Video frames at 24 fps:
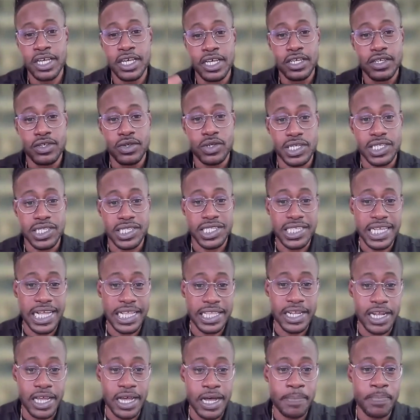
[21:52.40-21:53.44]
you can set
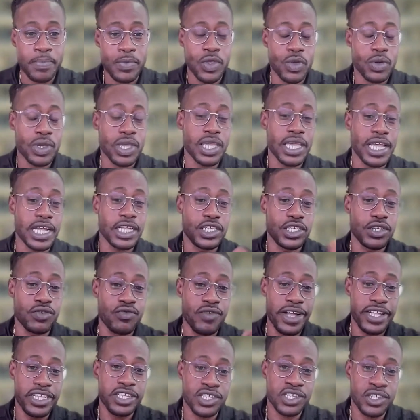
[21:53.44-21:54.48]
it up, you can get your
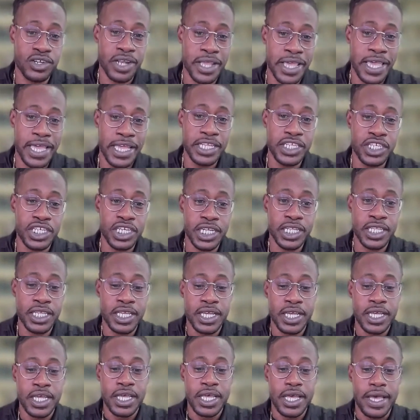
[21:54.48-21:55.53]
registered agent,
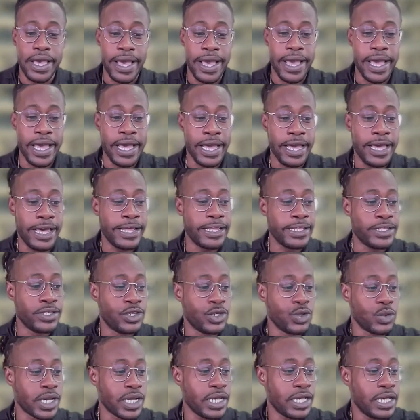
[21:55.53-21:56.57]
and
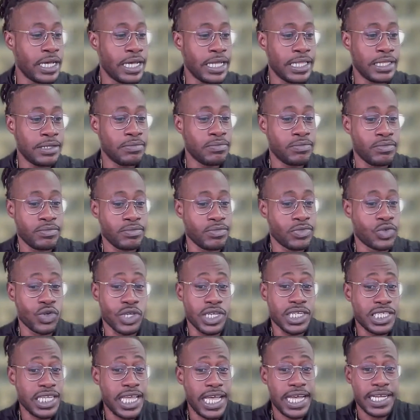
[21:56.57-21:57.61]
you can do your
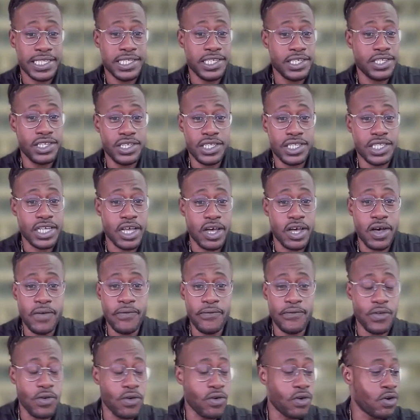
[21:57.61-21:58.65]
taxes
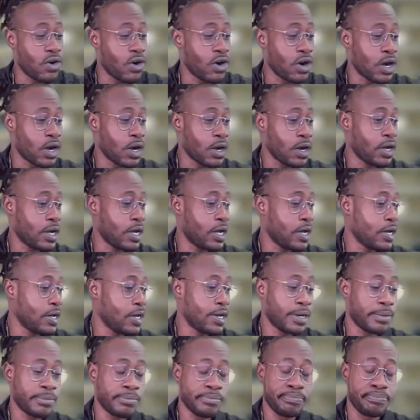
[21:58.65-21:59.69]
yourself
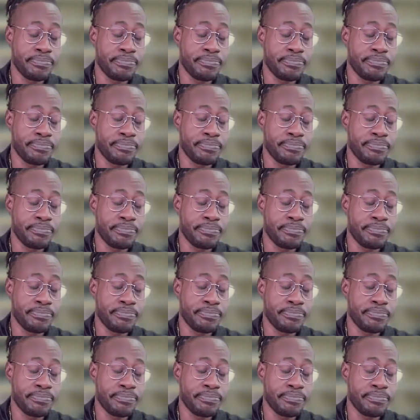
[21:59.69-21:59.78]
or